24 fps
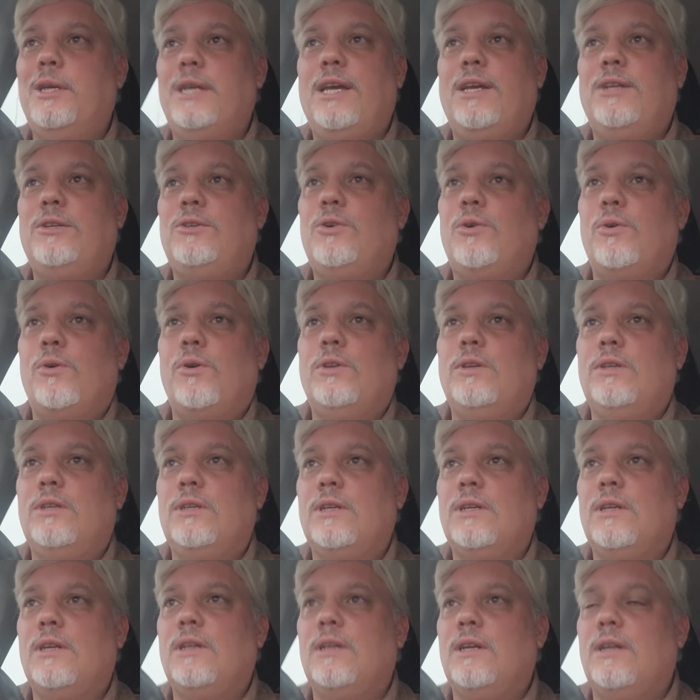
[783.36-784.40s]
to get caught
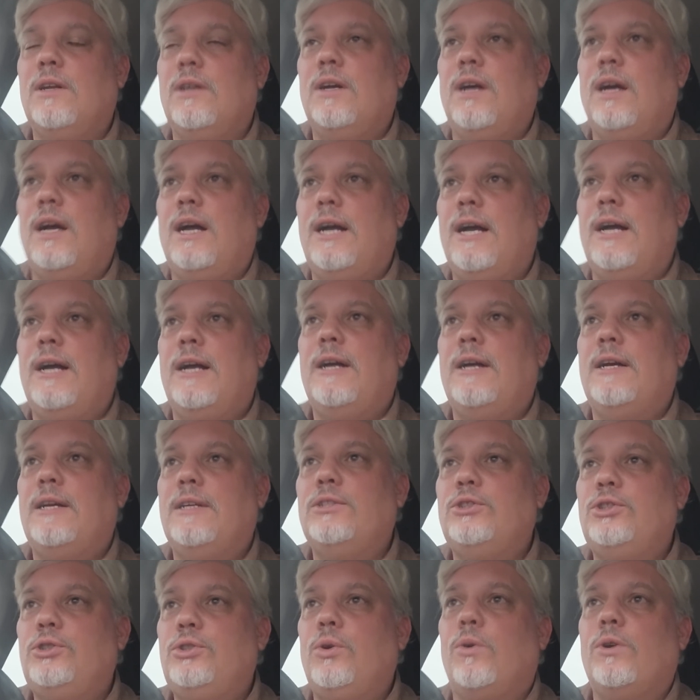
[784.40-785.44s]

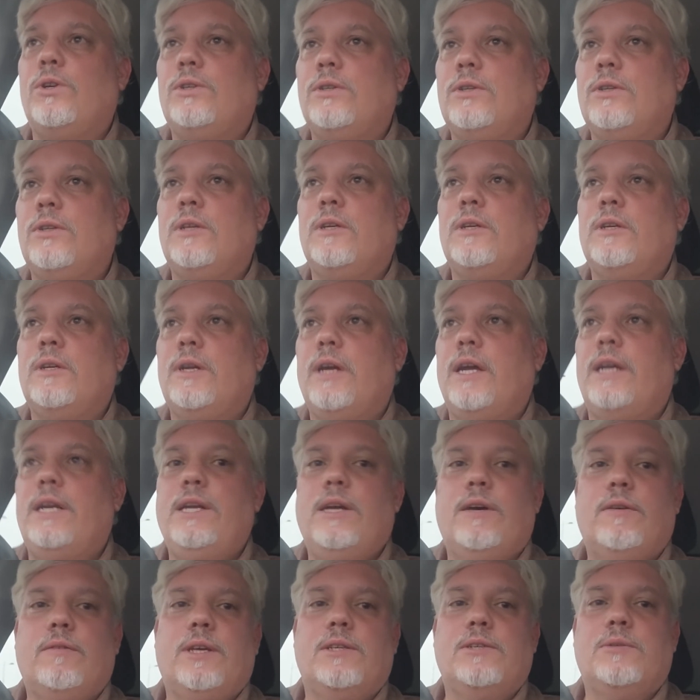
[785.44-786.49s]
short any
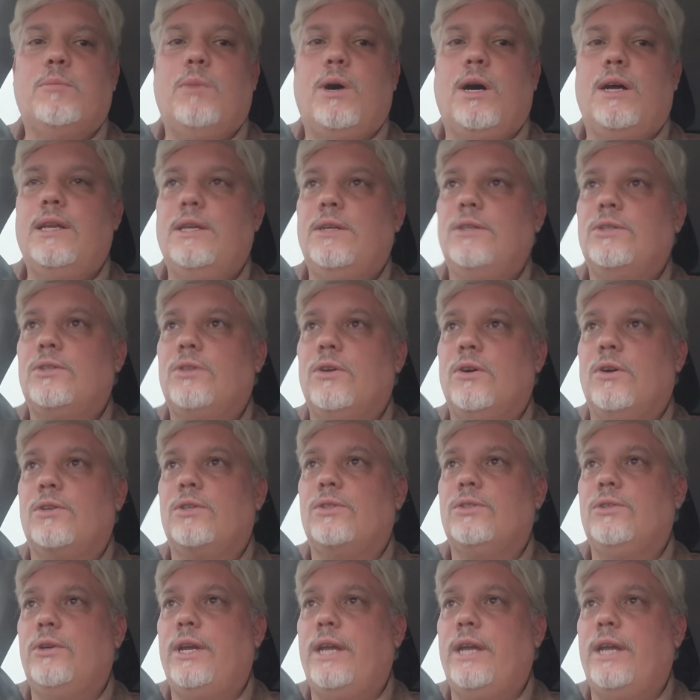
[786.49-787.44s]
of those mining stocks.